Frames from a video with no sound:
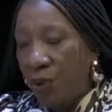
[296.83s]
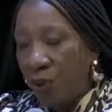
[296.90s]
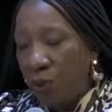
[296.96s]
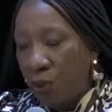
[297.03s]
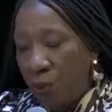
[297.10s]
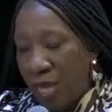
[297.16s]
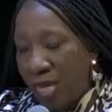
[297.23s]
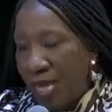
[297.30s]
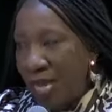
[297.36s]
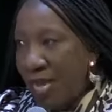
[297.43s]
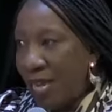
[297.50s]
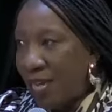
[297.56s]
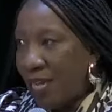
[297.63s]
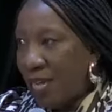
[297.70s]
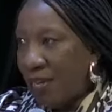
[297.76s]
We
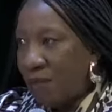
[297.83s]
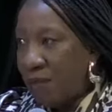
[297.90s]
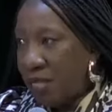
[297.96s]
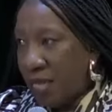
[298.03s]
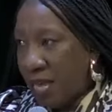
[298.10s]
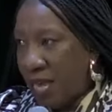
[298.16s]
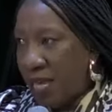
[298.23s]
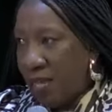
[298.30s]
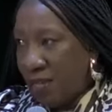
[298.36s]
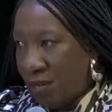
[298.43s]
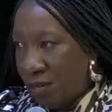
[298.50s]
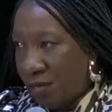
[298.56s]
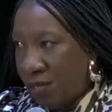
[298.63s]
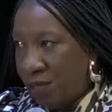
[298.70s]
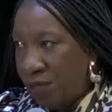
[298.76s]
can't come
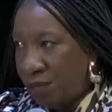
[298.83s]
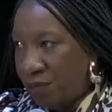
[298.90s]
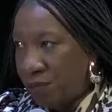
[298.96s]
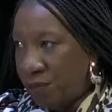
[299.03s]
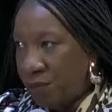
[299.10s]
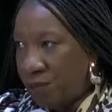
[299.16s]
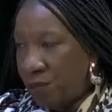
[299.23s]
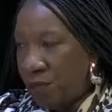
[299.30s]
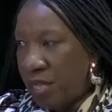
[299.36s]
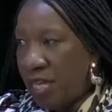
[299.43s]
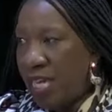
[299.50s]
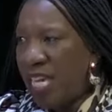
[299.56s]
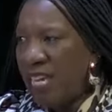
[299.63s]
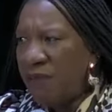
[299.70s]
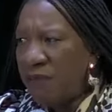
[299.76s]
together, mm.
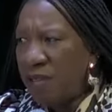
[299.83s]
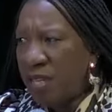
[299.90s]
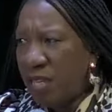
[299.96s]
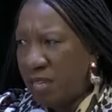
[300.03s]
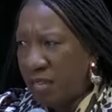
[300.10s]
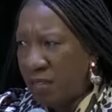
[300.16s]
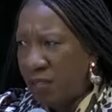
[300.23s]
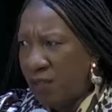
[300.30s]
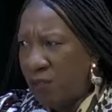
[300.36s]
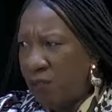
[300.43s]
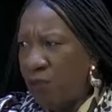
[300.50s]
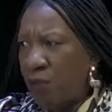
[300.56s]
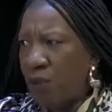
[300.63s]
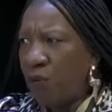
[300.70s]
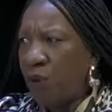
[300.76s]
even
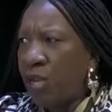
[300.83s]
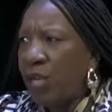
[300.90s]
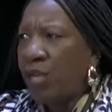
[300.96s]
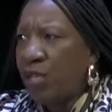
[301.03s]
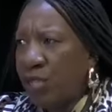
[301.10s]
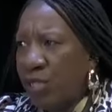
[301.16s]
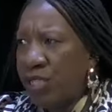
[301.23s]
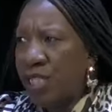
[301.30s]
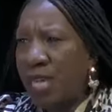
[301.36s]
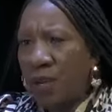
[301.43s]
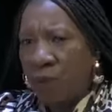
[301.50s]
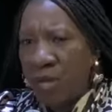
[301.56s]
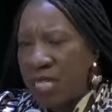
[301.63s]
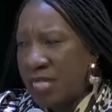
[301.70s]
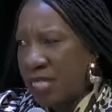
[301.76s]
for the greater goods. Like
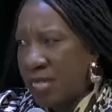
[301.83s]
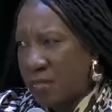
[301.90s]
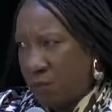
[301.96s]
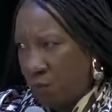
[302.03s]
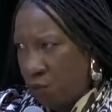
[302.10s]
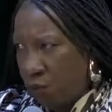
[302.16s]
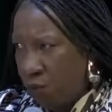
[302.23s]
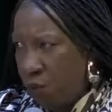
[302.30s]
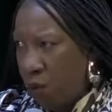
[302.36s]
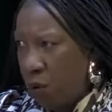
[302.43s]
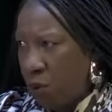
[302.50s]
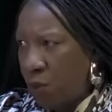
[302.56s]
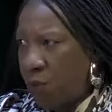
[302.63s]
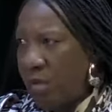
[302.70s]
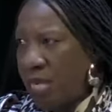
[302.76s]
we just need to move
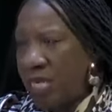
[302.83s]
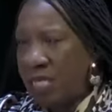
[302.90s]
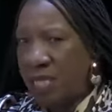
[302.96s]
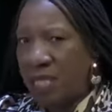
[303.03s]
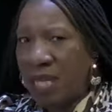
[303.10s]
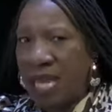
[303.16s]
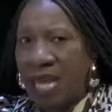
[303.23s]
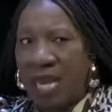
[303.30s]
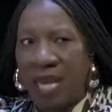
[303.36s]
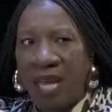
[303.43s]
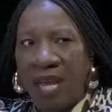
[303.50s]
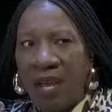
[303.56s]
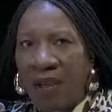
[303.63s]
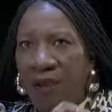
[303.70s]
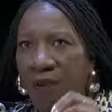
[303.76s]
forward. We need mm. to like
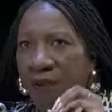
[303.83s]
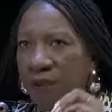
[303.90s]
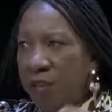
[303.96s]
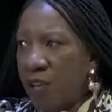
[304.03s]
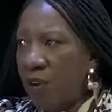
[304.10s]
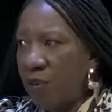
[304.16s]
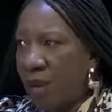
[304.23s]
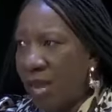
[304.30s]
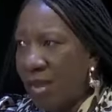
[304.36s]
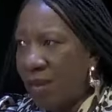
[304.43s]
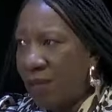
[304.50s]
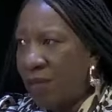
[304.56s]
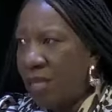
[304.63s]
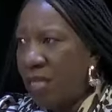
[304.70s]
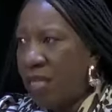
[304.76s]
figure
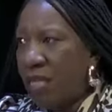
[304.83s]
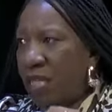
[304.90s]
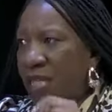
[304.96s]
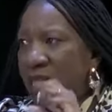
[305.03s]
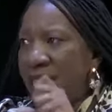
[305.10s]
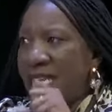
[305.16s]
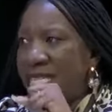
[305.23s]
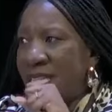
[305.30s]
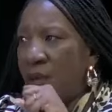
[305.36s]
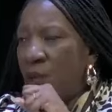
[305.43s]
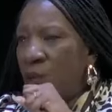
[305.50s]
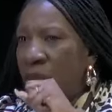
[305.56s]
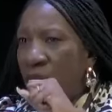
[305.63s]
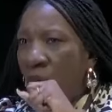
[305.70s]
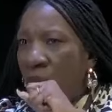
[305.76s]
out the things that
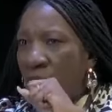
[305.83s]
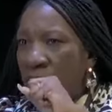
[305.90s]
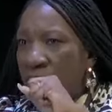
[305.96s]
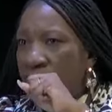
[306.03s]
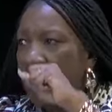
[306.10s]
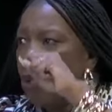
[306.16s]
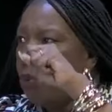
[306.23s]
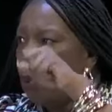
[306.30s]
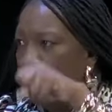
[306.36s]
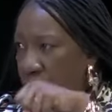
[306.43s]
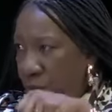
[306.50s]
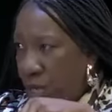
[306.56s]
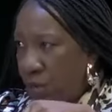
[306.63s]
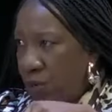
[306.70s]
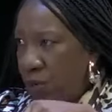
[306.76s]
we do
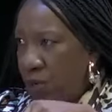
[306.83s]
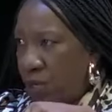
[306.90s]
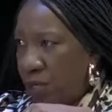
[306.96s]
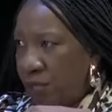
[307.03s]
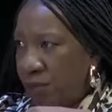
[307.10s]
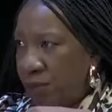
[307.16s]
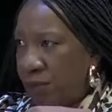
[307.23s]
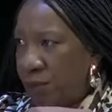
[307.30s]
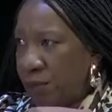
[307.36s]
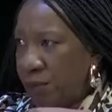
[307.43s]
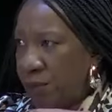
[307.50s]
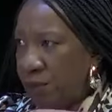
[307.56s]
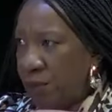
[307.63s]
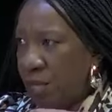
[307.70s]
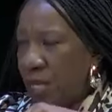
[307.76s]
agree on. Yeah.
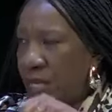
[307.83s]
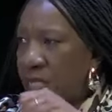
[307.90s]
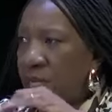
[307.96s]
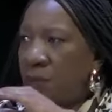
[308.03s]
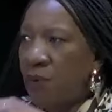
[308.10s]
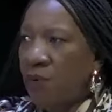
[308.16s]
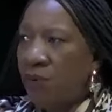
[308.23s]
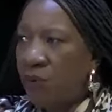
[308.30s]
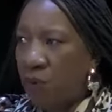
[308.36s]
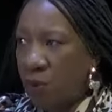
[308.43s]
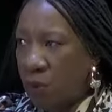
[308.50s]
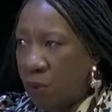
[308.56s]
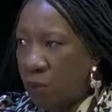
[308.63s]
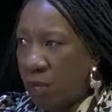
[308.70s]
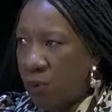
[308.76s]
To move
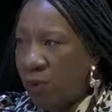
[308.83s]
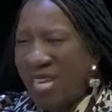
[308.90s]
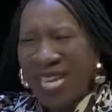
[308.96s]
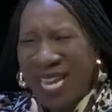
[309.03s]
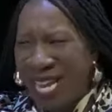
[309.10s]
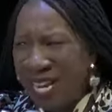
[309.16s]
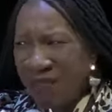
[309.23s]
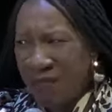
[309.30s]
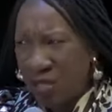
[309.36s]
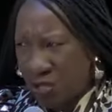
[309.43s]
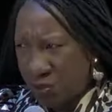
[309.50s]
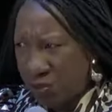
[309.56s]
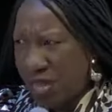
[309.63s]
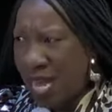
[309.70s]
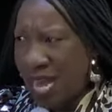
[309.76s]
forward, we can't even
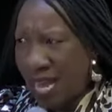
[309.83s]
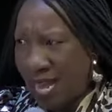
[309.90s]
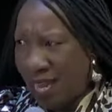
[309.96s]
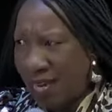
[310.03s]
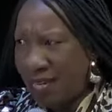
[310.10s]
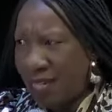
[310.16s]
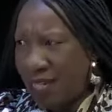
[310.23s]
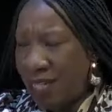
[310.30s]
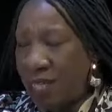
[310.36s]
do that. Yeah.